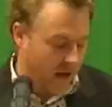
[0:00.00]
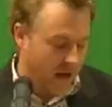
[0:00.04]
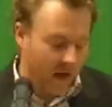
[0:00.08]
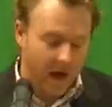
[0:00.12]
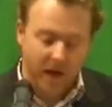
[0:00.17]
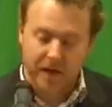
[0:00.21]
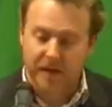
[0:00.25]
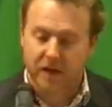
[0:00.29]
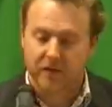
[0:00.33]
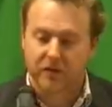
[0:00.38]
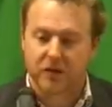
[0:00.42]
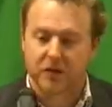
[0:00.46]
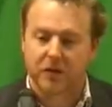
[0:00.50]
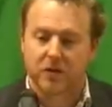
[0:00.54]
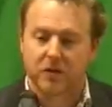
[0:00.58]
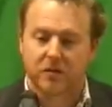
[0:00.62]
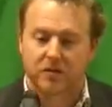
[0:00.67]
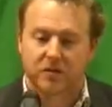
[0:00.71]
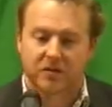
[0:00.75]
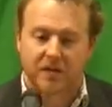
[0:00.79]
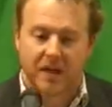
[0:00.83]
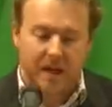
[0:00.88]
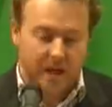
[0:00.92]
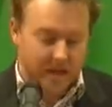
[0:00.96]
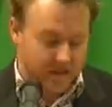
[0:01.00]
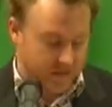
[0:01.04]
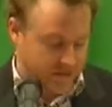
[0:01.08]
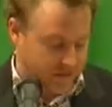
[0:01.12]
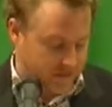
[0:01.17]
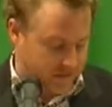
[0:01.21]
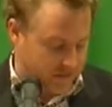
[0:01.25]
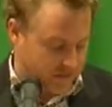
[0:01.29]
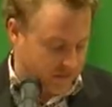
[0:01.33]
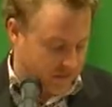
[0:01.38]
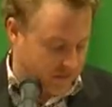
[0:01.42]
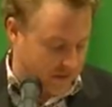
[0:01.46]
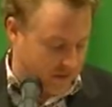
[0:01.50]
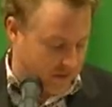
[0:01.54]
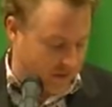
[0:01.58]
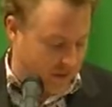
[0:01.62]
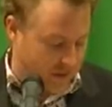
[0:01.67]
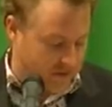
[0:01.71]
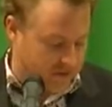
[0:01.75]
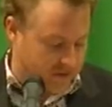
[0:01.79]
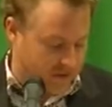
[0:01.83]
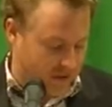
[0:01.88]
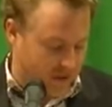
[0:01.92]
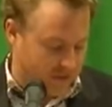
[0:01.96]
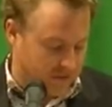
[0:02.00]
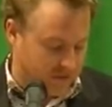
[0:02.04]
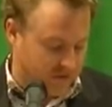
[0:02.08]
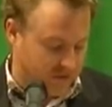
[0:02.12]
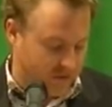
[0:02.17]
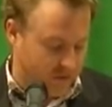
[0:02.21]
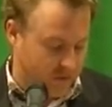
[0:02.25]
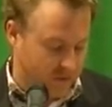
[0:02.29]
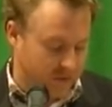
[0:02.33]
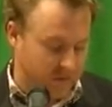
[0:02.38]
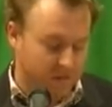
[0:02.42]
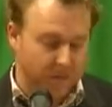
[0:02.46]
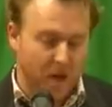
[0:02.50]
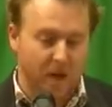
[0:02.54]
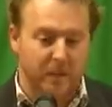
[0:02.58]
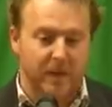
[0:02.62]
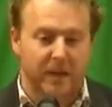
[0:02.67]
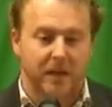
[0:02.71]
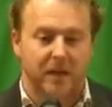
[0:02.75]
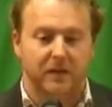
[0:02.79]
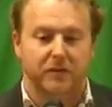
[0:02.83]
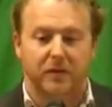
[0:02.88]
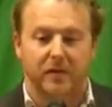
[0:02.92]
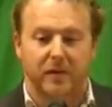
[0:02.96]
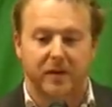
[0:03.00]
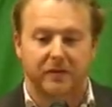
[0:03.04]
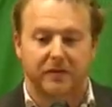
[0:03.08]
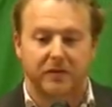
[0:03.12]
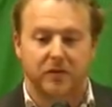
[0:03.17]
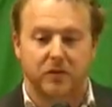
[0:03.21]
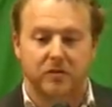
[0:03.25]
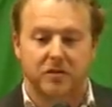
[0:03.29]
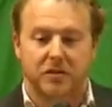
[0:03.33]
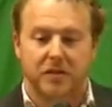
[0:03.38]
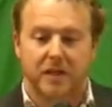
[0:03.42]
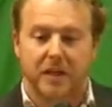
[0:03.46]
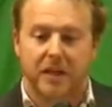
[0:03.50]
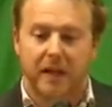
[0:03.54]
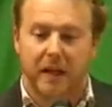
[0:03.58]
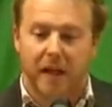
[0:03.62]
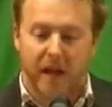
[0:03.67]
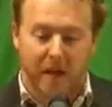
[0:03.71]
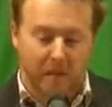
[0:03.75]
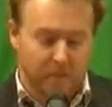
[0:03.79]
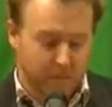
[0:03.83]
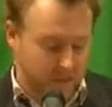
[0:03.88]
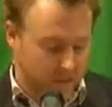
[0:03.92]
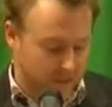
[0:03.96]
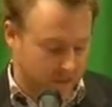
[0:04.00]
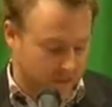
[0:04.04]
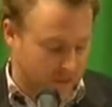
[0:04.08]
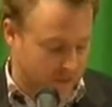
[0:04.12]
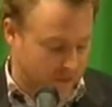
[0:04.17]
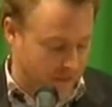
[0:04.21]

I never knew death until I saw the bombing of a refugee camp.